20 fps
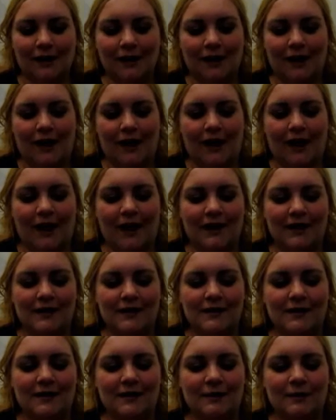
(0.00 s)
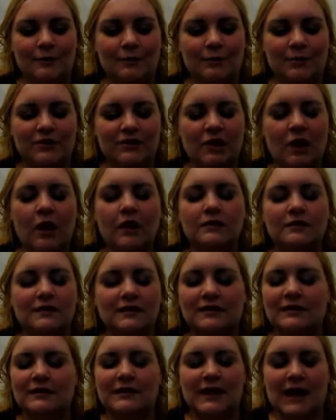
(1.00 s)
I was
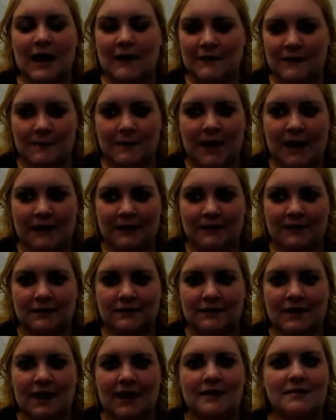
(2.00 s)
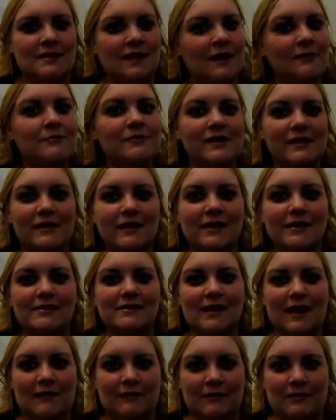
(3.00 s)
constantly having panic attacks, and I realized
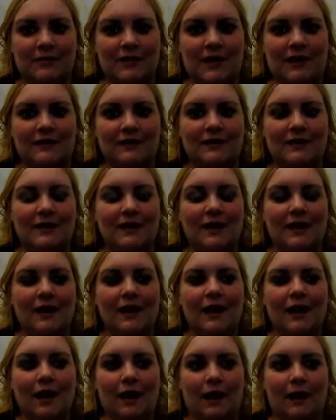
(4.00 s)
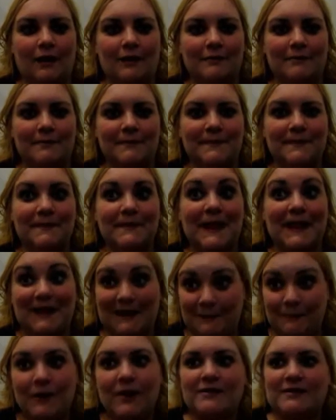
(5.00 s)
after then that I
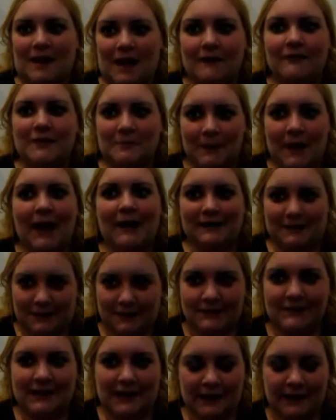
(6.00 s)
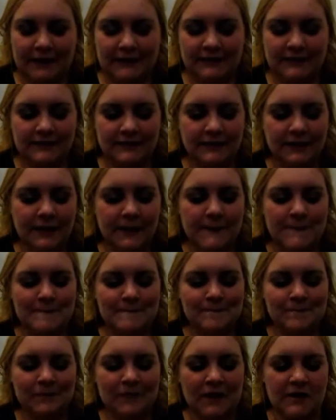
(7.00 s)
was having panic attacks.
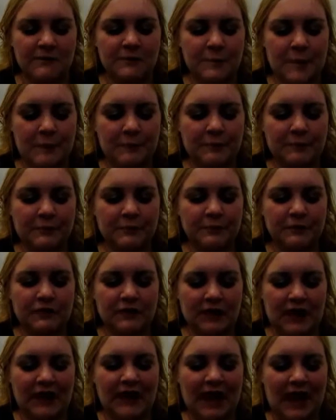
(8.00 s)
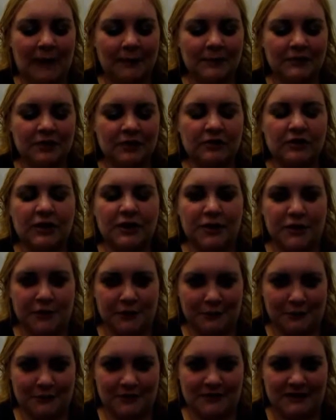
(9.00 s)
I remember that happened on a
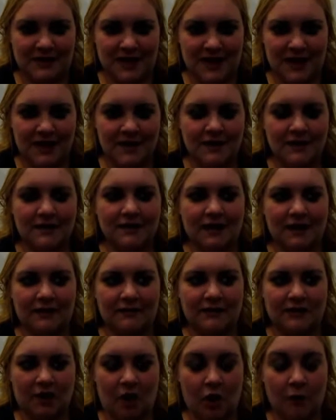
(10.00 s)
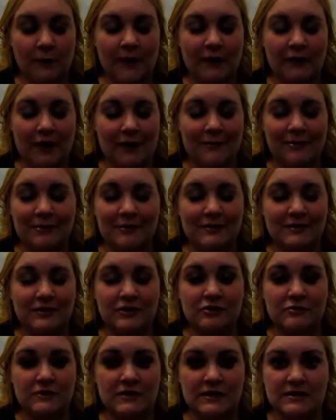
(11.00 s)
Thursday, and I called my grandmother. I said,
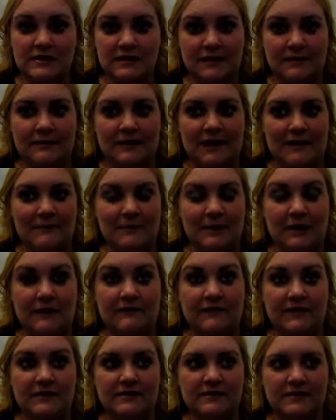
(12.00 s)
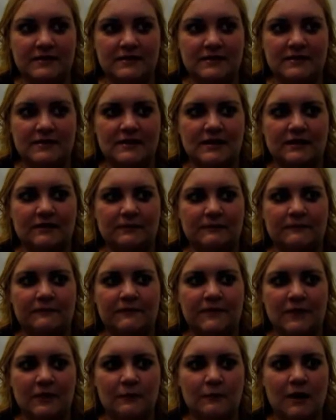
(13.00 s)
you need to come get me. I feel dizzy. I don't
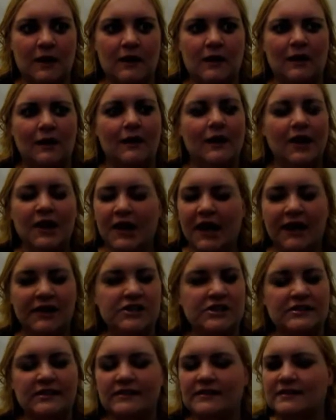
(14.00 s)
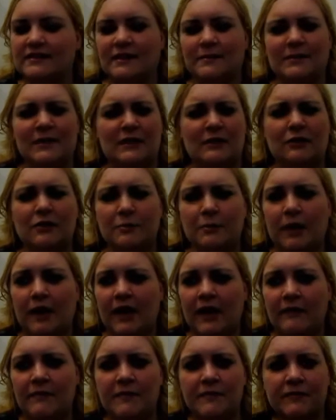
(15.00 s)
feel well. And she said the same thing. Oh, you probably
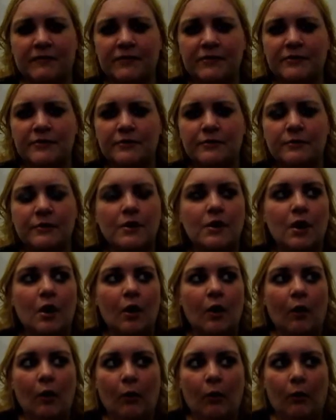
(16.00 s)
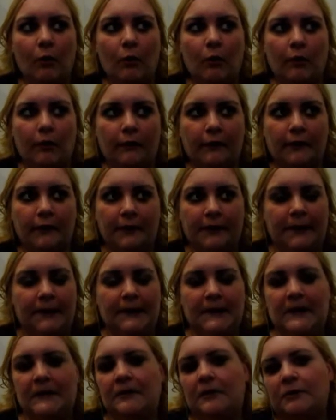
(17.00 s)
have the flu, or,
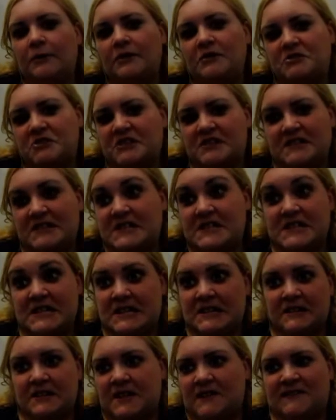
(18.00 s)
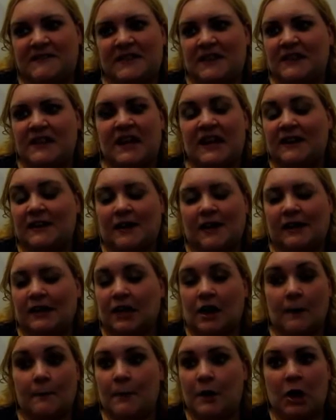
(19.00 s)
you know, you just didn't eat enough, because I think I had a
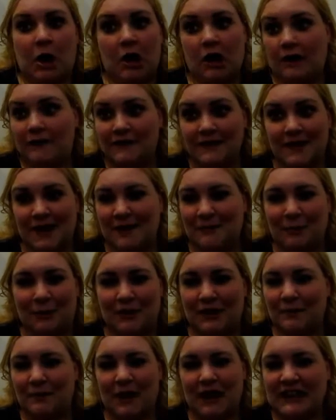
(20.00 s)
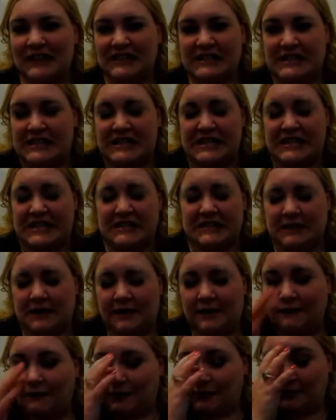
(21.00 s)
cup of coffee that morning. I probably didn't eat. I
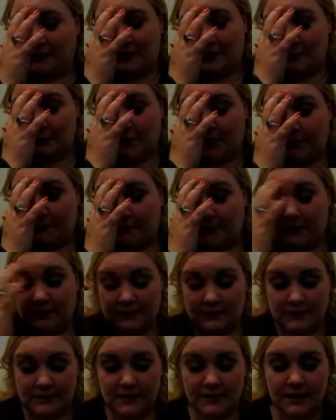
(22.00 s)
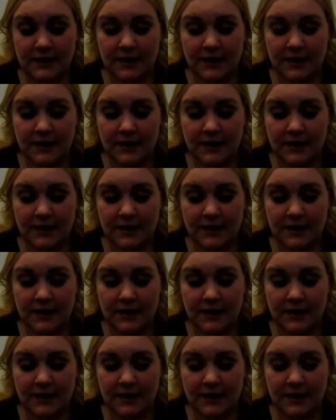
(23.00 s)
never used to eat breakfast.